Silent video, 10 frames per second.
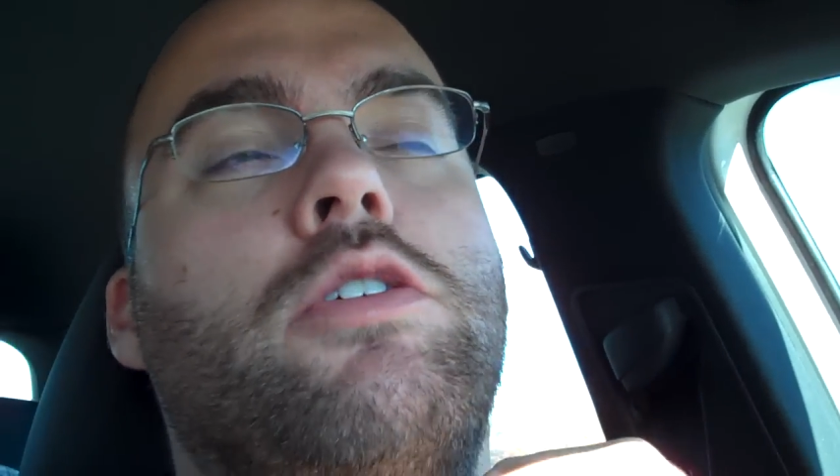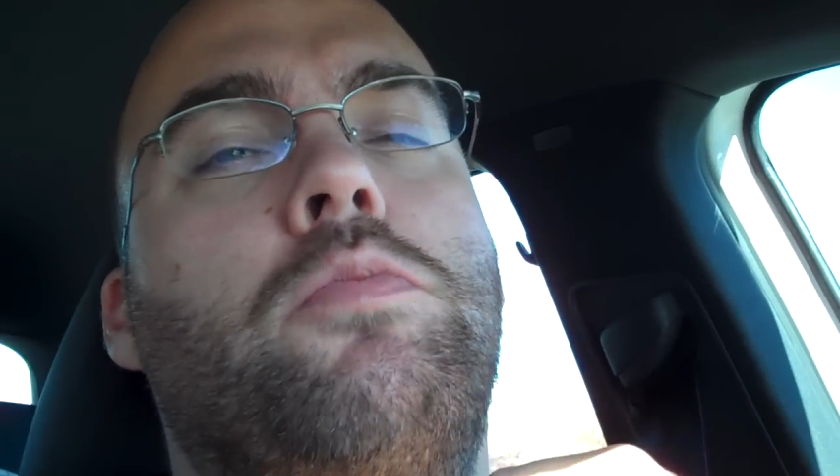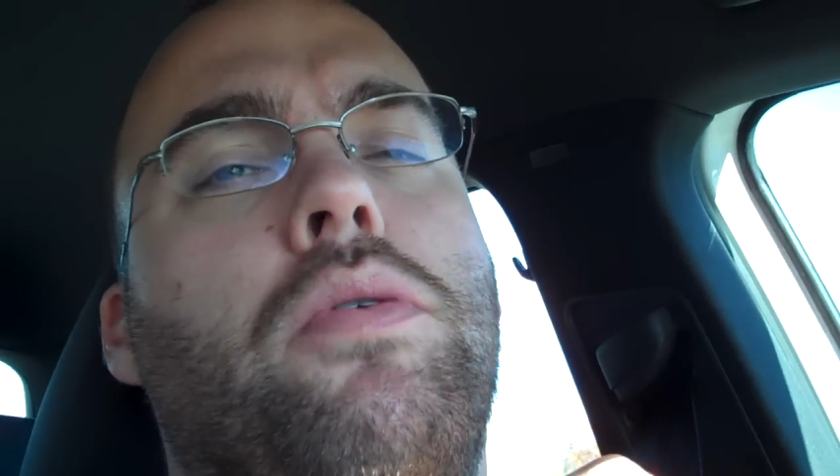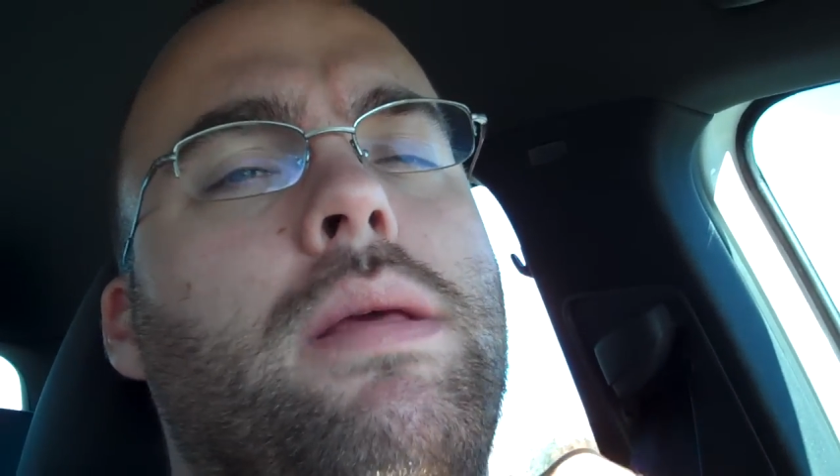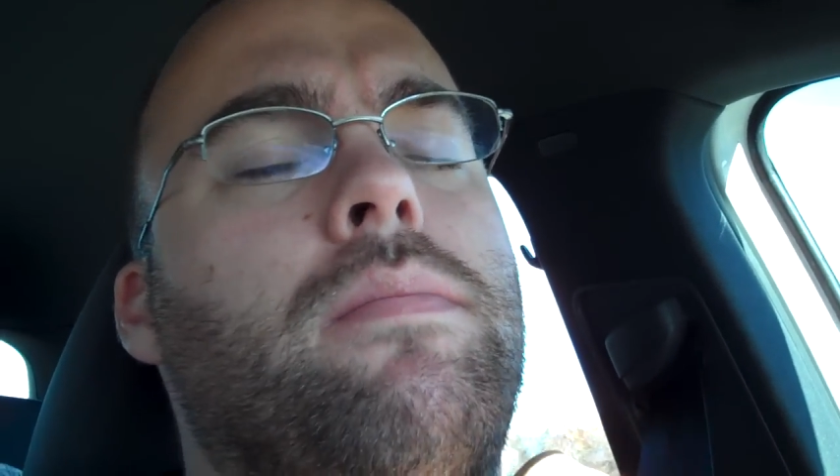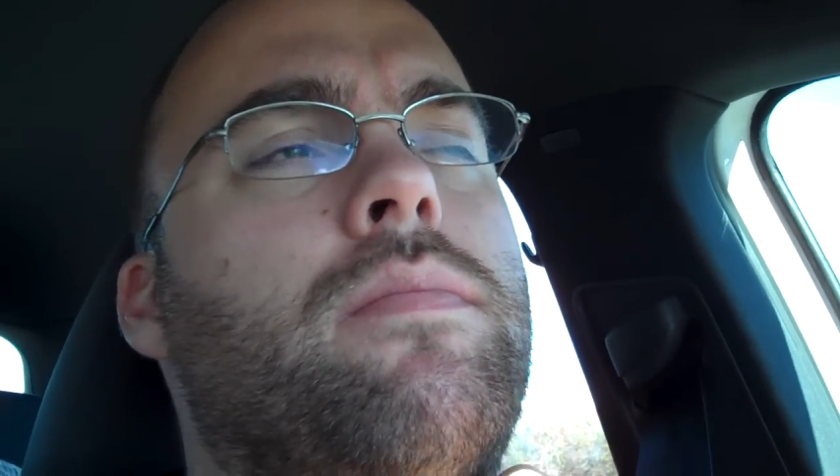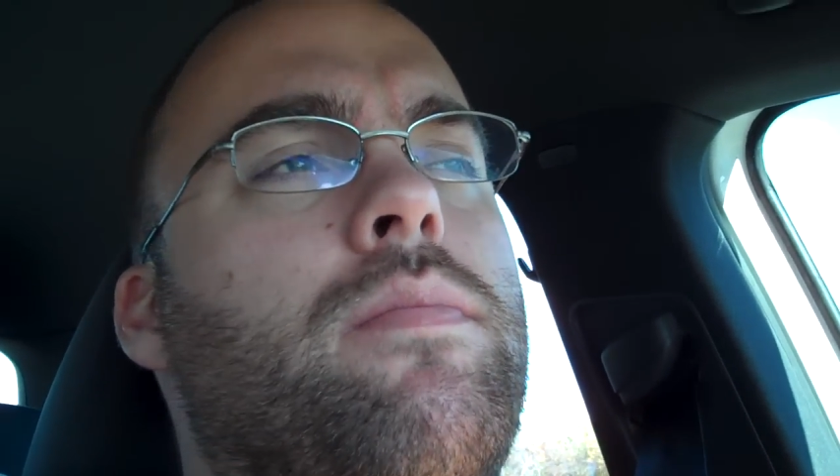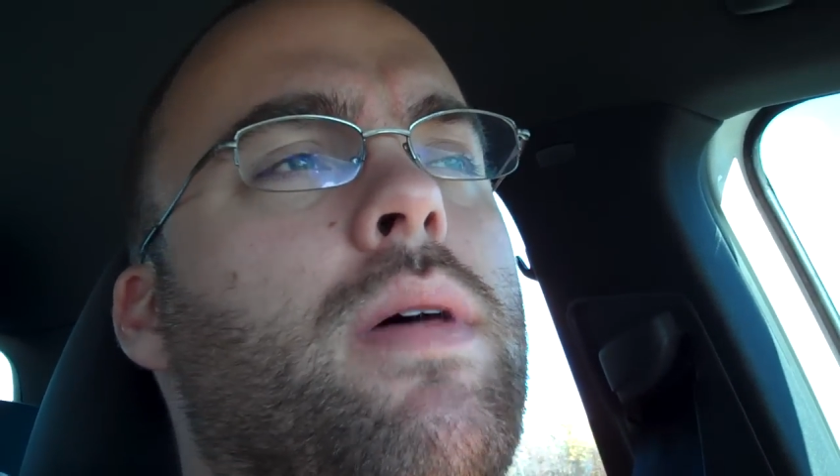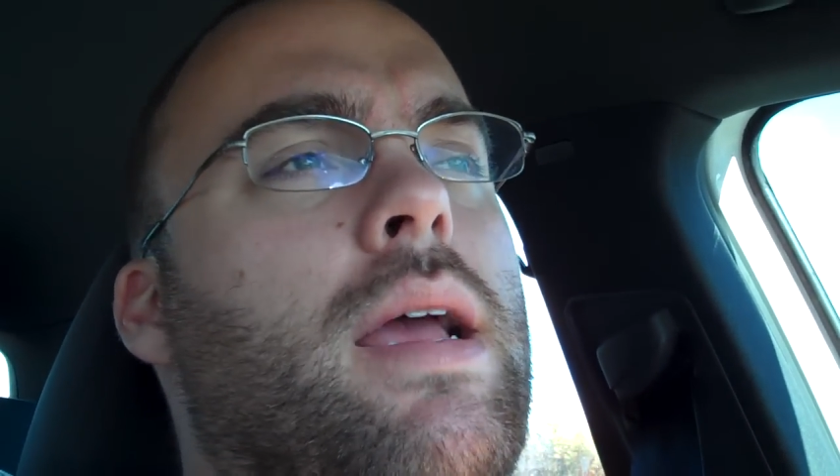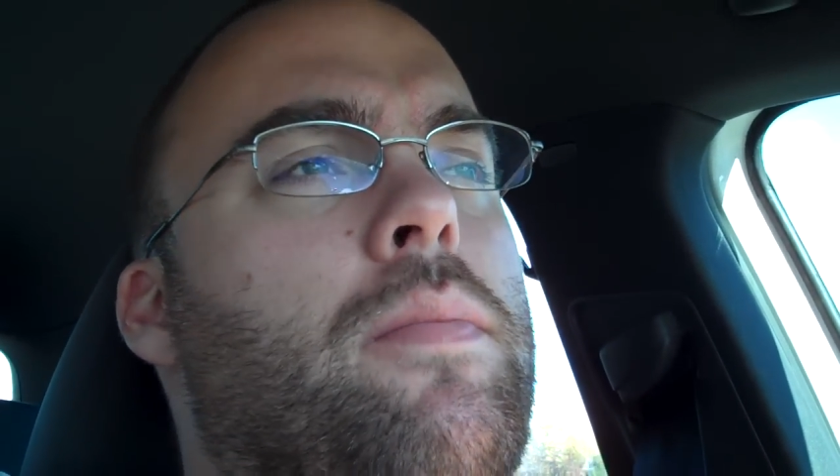It was pretty
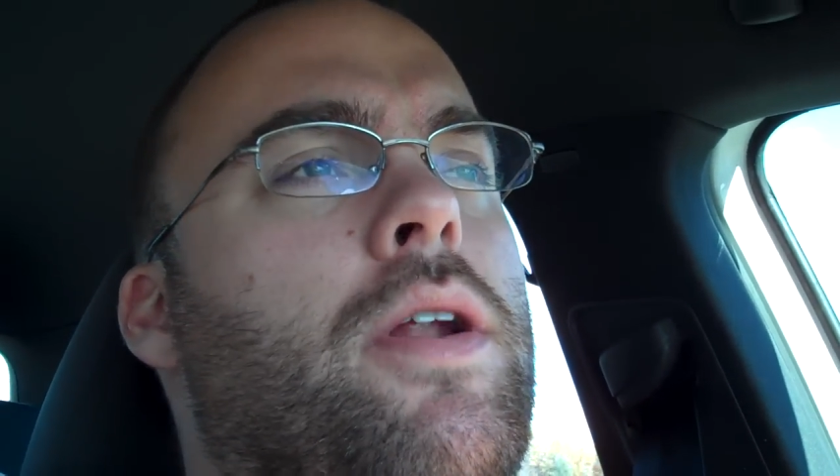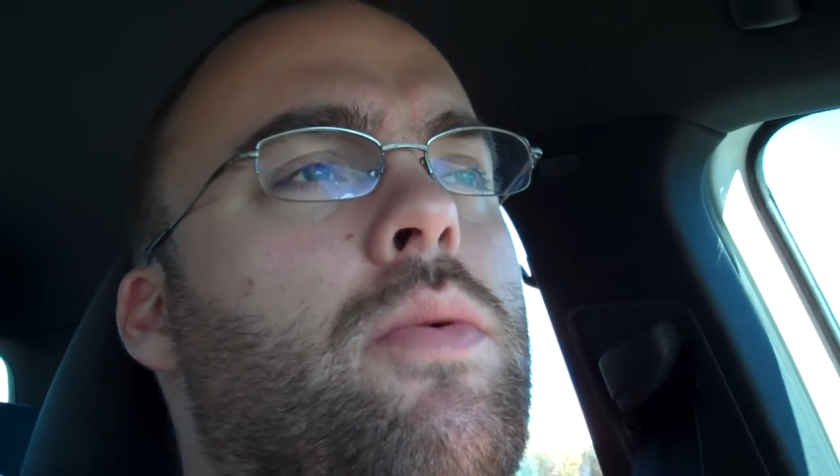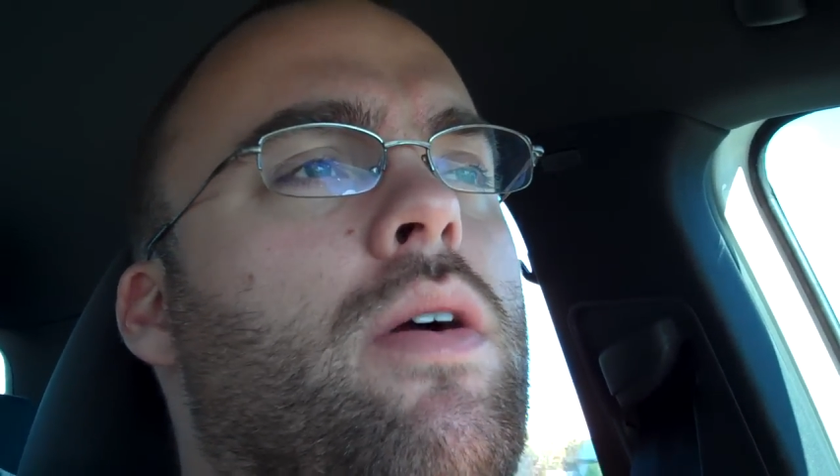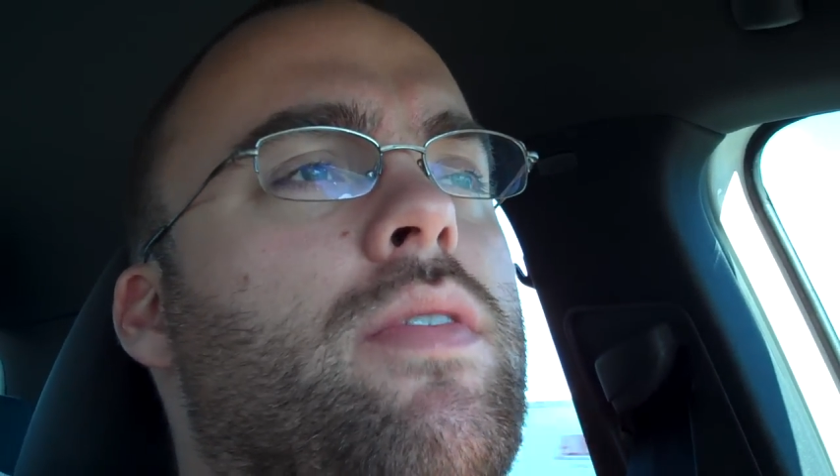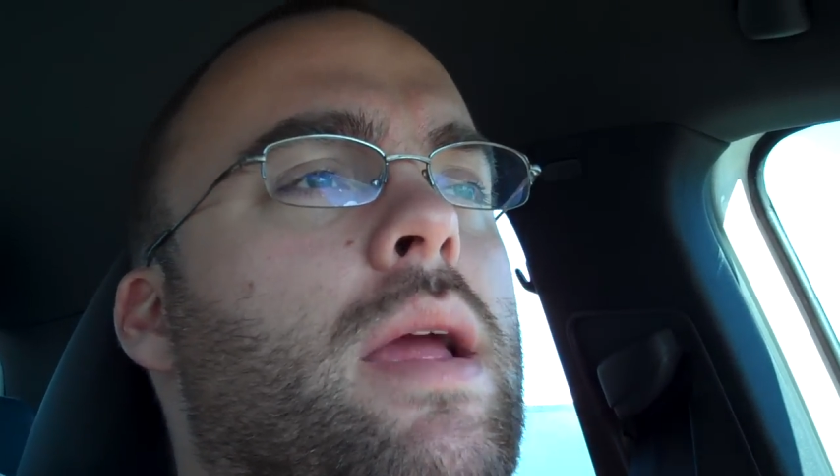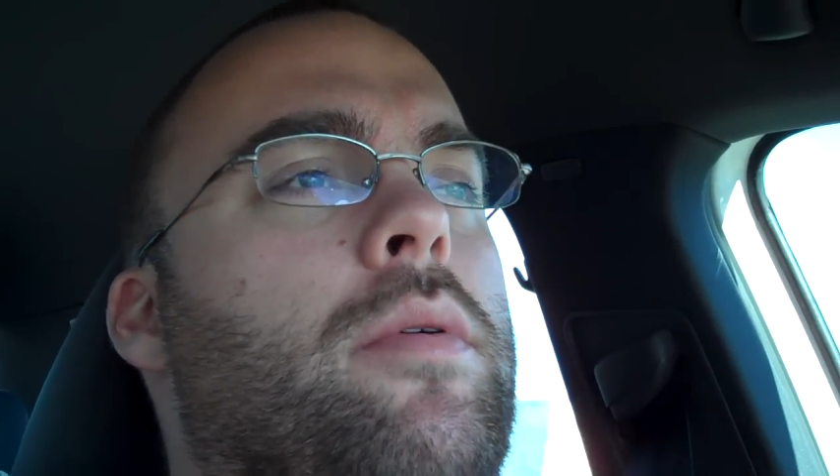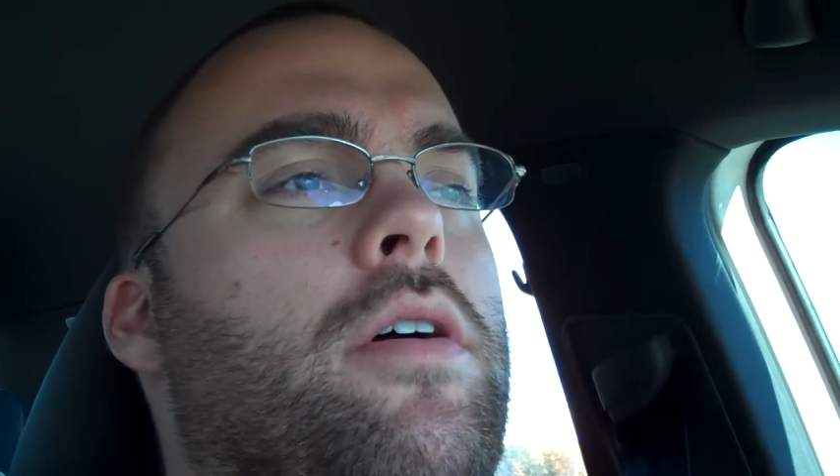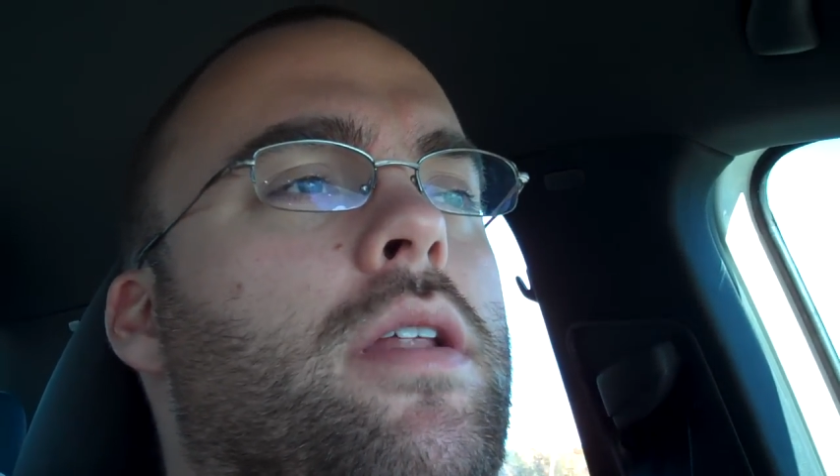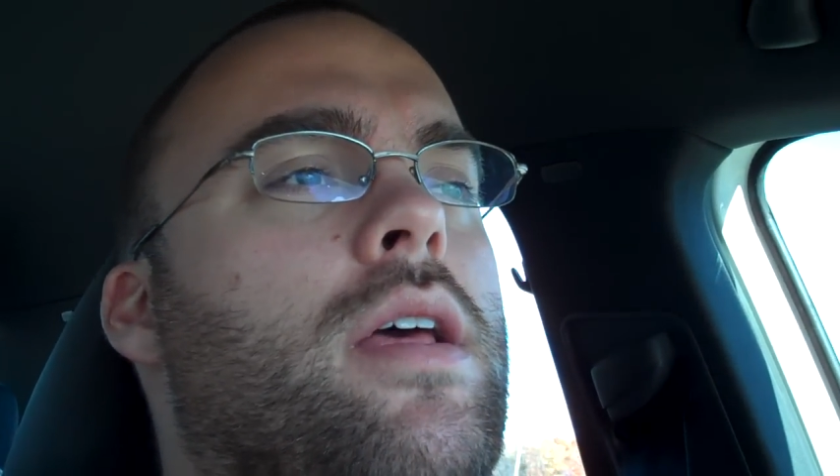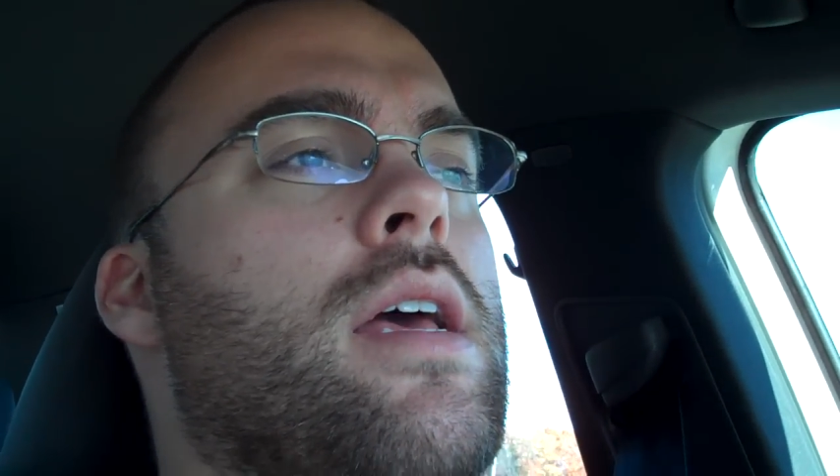like a pretty rough
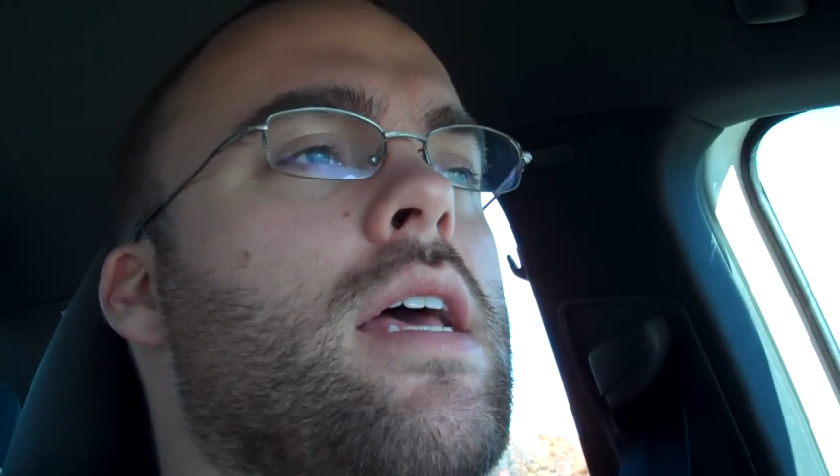neighborhood,